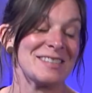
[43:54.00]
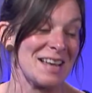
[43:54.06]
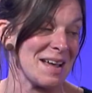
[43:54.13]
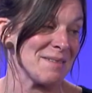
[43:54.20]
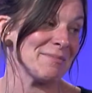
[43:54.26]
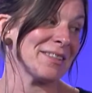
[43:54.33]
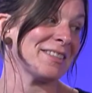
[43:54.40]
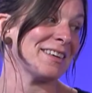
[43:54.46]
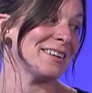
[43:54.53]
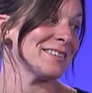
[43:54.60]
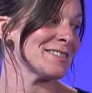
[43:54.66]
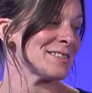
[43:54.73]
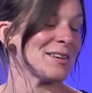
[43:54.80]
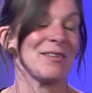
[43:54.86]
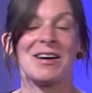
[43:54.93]
So
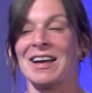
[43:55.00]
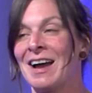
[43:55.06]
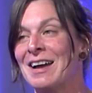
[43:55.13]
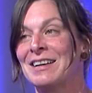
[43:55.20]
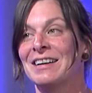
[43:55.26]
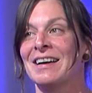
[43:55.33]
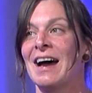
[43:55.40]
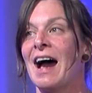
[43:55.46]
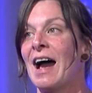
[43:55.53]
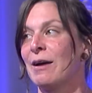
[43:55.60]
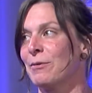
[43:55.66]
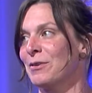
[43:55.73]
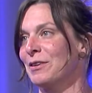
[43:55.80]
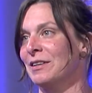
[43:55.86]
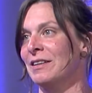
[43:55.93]
amethyst, so I
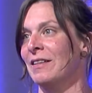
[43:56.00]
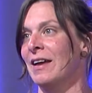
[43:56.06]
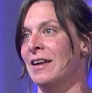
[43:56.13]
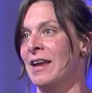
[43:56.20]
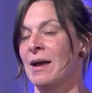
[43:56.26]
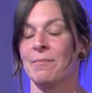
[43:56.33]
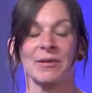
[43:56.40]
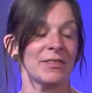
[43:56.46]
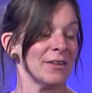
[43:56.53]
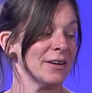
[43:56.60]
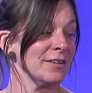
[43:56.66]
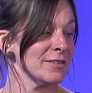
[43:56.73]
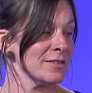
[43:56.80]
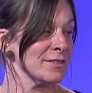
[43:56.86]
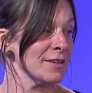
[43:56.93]
really like
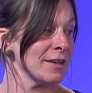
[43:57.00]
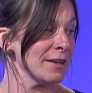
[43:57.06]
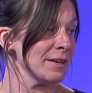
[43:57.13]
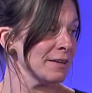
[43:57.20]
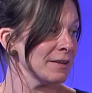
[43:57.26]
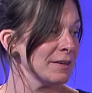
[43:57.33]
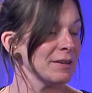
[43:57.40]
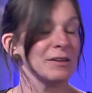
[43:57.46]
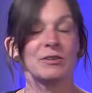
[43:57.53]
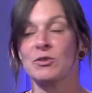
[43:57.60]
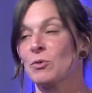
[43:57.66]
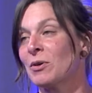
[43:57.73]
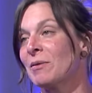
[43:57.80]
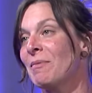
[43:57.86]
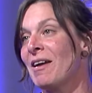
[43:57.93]
amethyst.
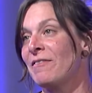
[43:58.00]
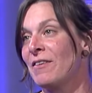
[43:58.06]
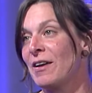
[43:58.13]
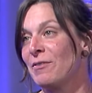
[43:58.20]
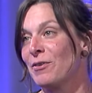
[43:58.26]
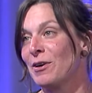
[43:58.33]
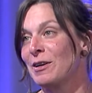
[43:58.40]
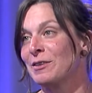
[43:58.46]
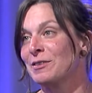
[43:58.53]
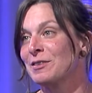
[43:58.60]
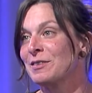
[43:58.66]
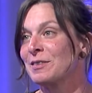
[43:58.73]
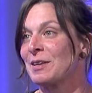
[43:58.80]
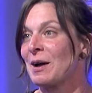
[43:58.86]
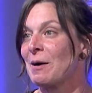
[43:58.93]
It's one of my
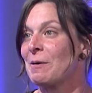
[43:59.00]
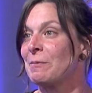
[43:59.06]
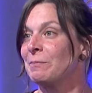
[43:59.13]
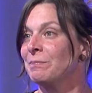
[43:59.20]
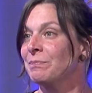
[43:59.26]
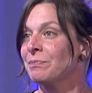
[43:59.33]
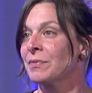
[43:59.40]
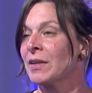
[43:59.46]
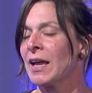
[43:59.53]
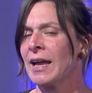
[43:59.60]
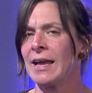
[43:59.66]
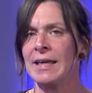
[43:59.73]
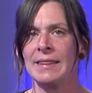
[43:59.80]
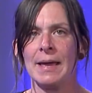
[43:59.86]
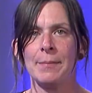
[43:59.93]
favorites. So
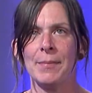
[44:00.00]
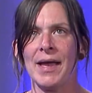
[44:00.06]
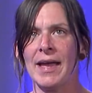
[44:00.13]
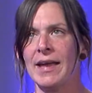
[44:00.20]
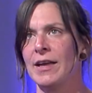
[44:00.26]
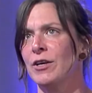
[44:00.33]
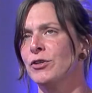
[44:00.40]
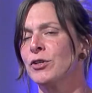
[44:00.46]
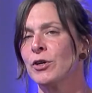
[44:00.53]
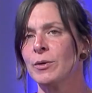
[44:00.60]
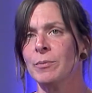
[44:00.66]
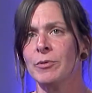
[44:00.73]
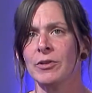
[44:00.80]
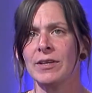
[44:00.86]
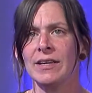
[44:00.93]
they make
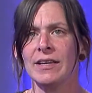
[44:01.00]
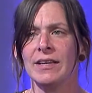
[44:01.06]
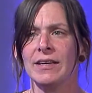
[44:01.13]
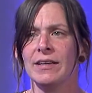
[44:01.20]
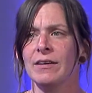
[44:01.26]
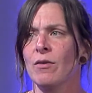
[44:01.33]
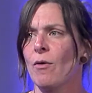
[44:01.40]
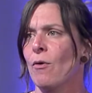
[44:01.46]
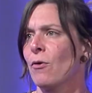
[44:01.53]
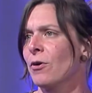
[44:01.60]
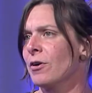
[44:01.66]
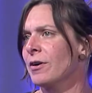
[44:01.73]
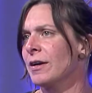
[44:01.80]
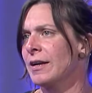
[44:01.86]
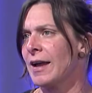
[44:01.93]
tourmaline,
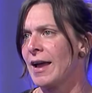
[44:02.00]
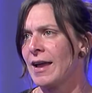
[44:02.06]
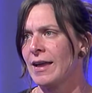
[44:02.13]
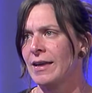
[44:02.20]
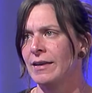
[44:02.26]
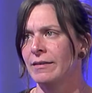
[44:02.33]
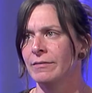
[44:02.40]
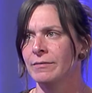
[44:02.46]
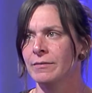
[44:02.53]
organite.